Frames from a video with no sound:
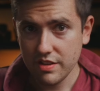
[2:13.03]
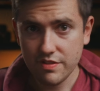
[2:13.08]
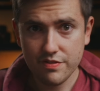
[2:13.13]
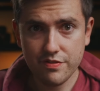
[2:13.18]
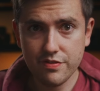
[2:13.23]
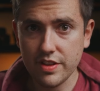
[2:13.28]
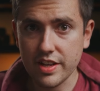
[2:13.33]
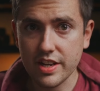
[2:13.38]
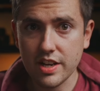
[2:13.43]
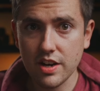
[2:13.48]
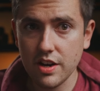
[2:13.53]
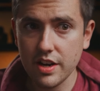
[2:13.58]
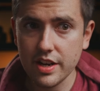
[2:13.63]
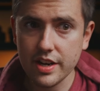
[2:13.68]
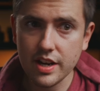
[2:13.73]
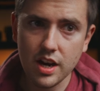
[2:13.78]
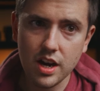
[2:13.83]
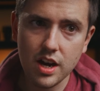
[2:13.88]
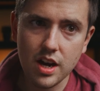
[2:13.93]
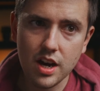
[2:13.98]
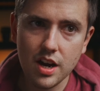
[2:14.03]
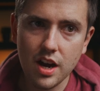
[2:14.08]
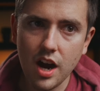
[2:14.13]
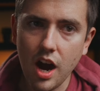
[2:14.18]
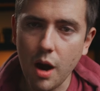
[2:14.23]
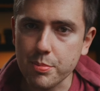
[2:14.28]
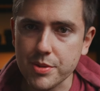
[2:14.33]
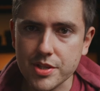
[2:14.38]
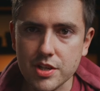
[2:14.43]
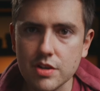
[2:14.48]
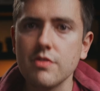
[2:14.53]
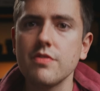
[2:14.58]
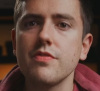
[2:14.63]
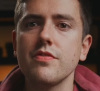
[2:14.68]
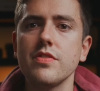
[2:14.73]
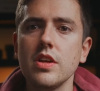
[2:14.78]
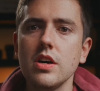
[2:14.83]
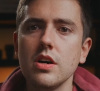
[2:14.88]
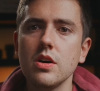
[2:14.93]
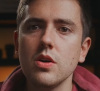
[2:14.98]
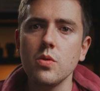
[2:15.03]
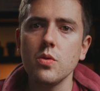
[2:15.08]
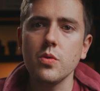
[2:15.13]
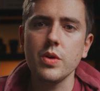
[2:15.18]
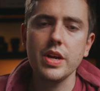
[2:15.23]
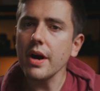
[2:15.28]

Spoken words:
flick on optical flow.